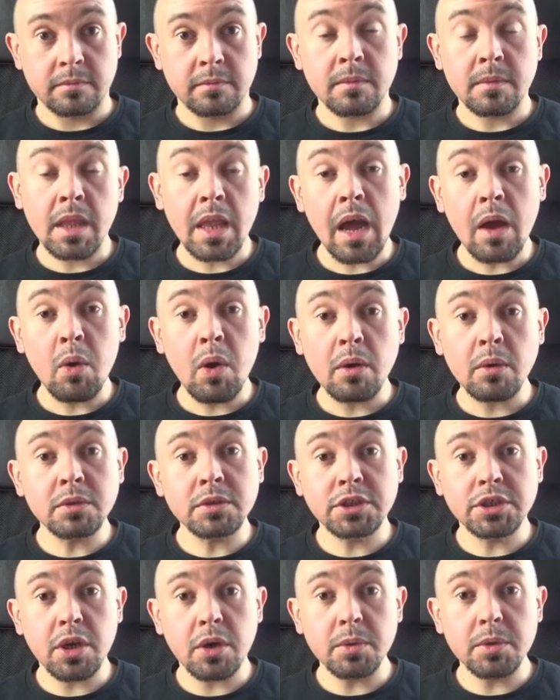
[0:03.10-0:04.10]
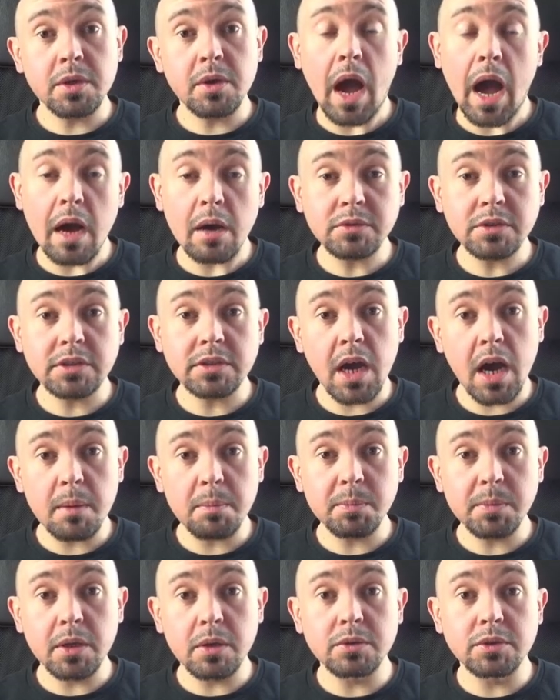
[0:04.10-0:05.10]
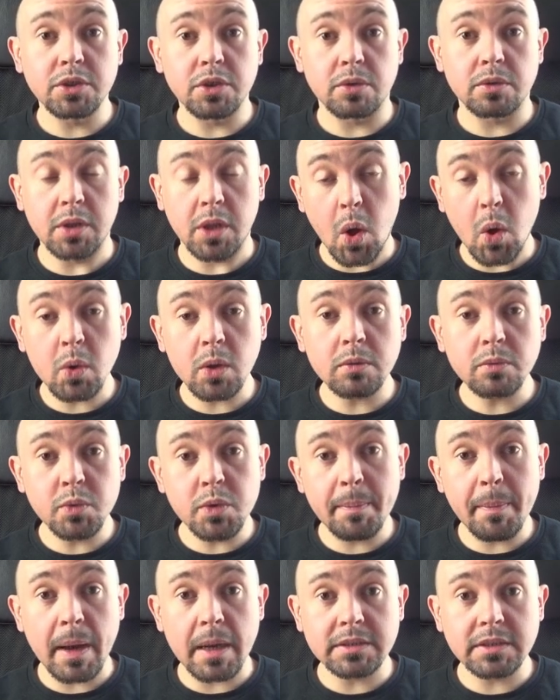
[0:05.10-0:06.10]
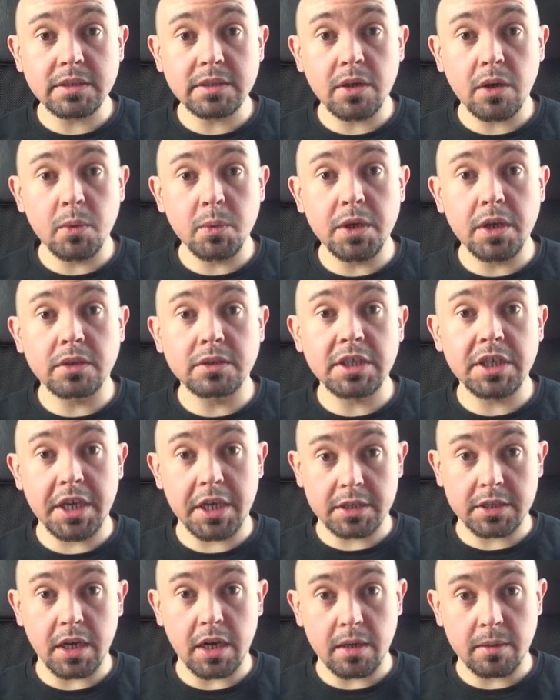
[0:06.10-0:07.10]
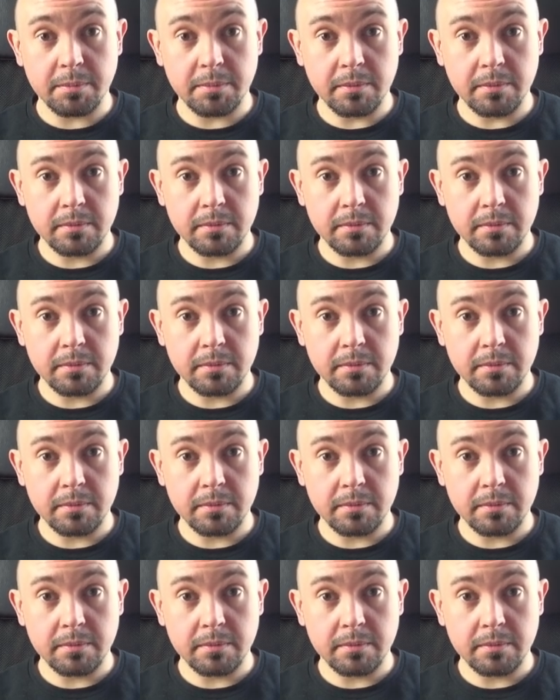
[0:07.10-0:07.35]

Now I will show you how to upload your local repository on GitHub.